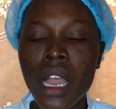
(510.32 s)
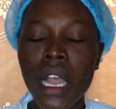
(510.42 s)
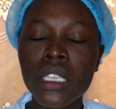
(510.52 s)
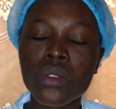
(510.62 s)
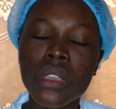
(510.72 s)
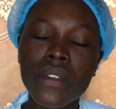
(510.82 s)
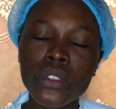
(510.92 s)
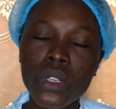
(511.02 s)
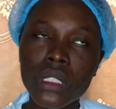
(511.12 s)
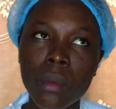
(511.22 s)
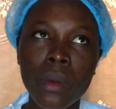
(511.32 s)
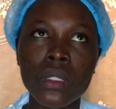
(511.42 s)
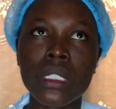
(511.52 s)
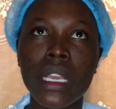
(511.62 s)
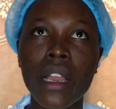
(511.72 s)
as we have talked about
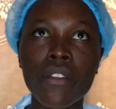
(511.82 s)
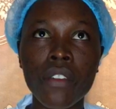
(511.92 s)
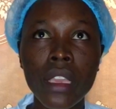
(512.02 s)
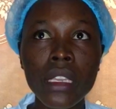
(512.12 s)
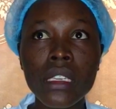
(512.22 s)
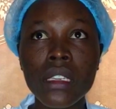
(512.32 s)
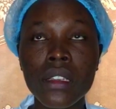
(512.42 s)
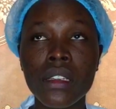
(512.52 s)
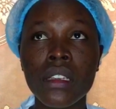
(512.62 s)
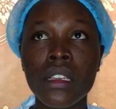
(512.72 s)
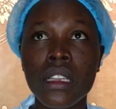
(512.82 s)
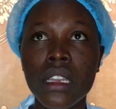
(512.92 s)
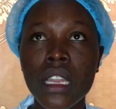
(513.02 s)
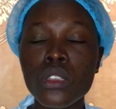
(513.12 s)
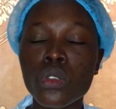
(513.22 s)
the caffeine,
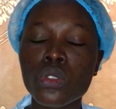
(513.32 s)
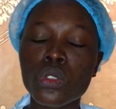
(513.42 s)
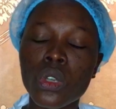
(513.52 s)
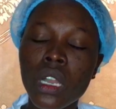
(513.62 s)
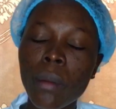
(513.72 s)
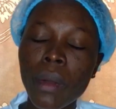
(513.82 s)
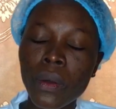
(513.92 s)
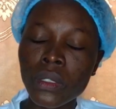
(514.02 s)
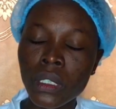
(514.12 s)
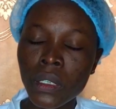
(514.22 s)
let's also talk about